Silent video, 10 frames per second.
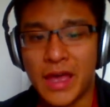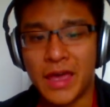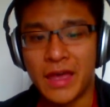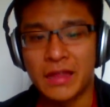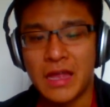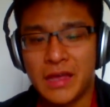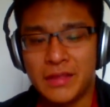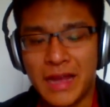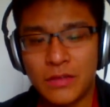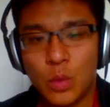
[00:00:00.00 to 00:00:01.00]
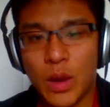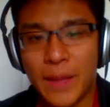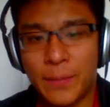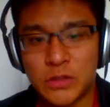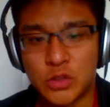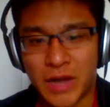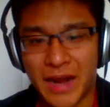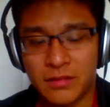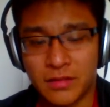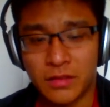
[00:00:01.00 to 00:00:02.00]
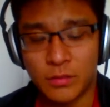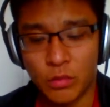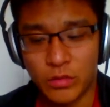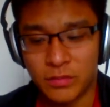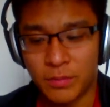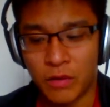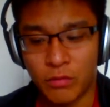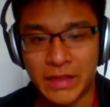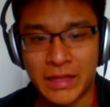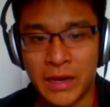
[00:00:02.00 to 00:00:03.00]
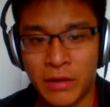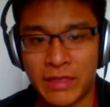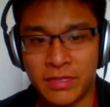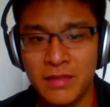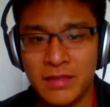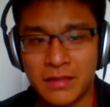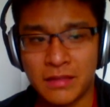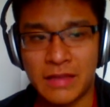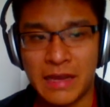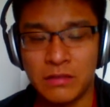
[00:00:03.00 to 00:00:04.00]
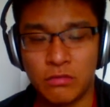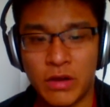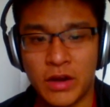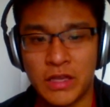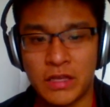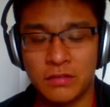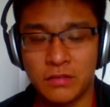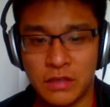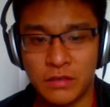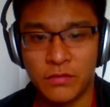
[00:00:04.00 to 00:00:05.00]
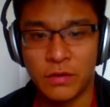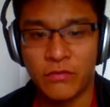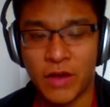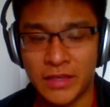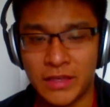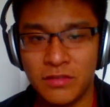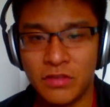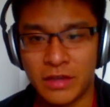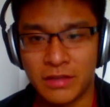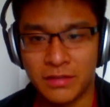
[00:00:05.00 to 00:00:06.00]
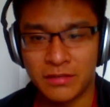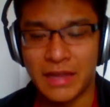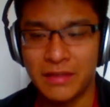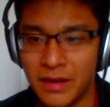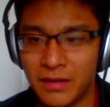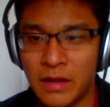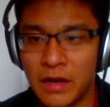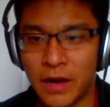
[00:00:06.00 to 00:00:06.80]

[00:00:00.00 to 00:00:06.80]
And that's why I put Dragons at the number 1 spot right now. I think that the deck is very easily fought against the side deck.